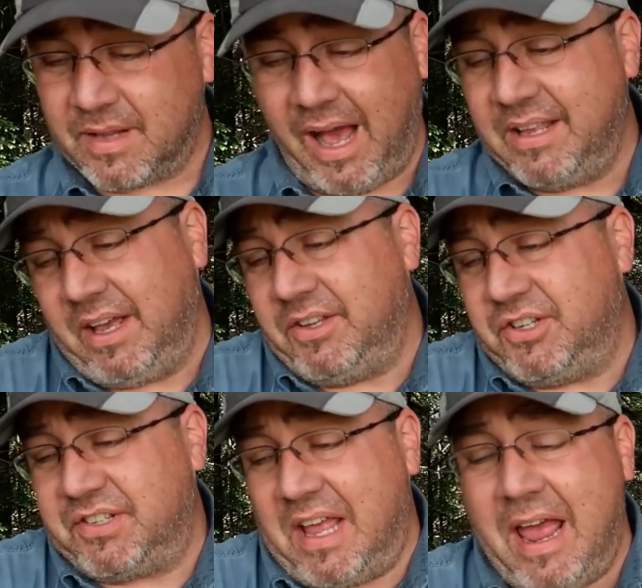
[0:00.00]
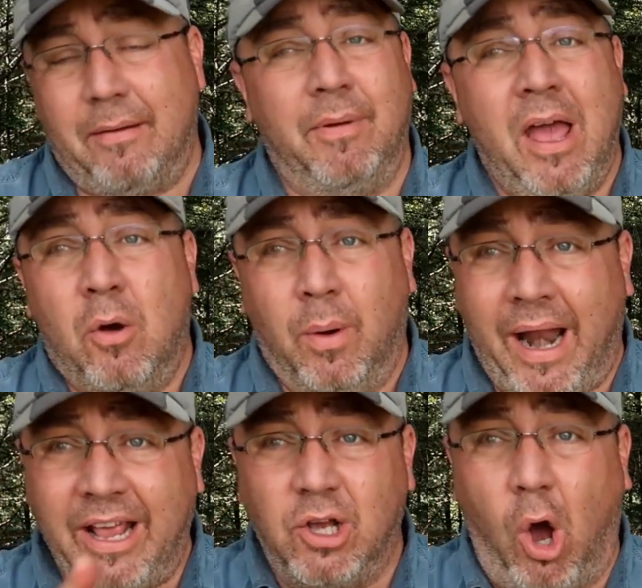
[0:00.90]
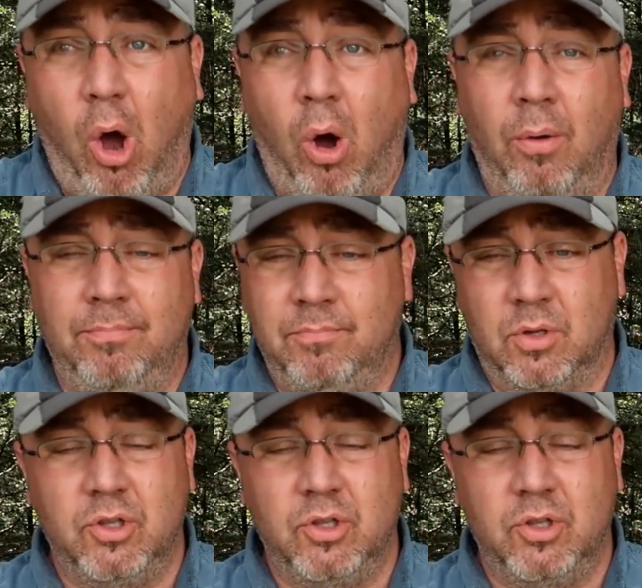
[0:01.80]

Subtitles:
I just am. When I go home,